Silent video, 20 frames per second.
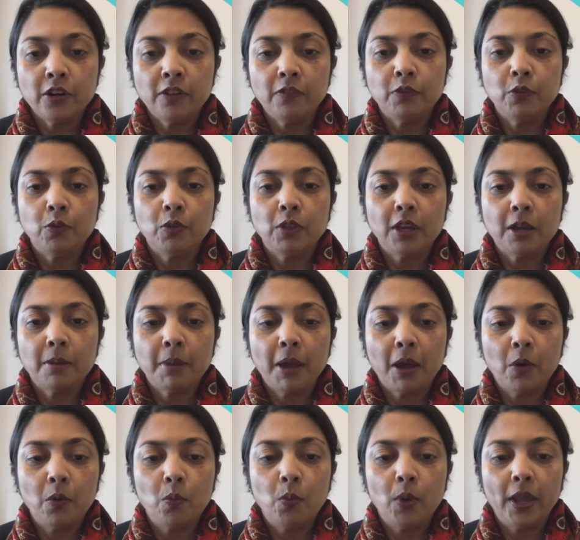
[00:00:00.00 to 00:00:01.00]
If you think
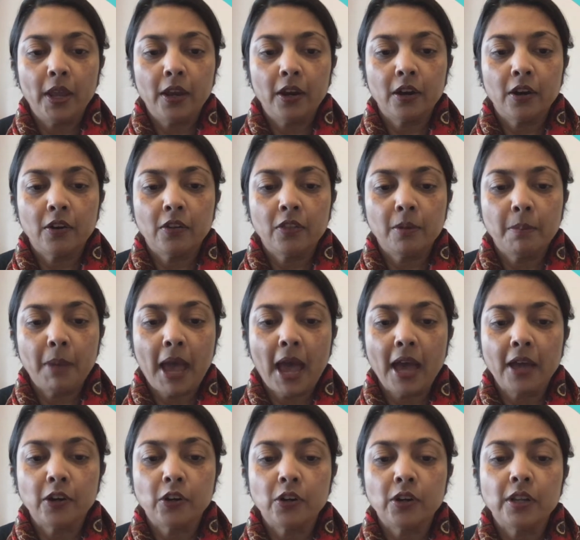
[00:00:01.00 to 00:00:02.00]
about where the
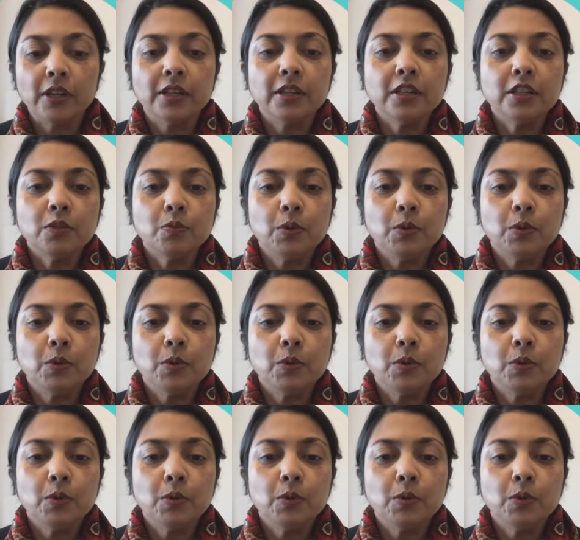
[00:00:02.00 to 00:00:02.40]
pattern is,